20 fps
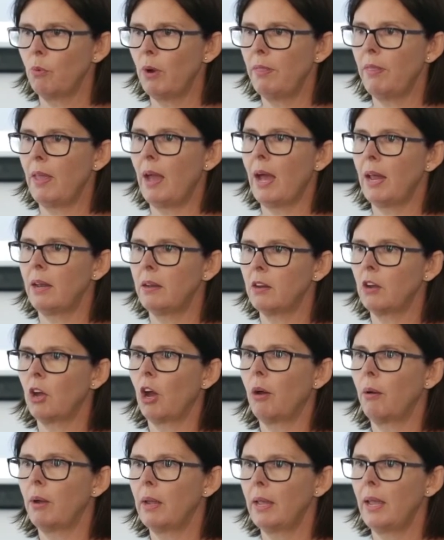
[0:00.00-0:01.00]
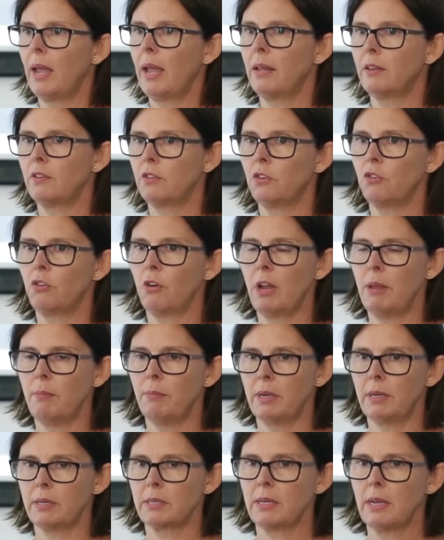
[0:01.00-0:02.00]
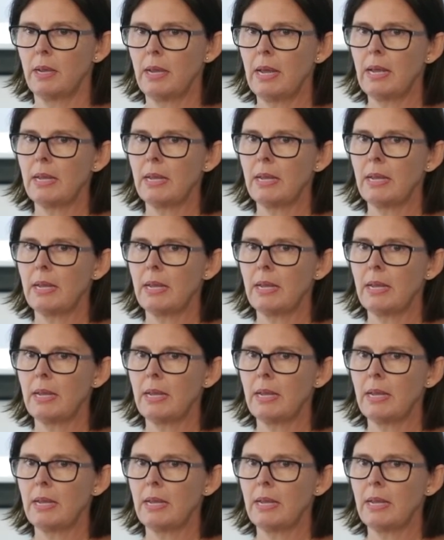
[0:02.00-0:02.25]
when they're undergoing cancer treatment.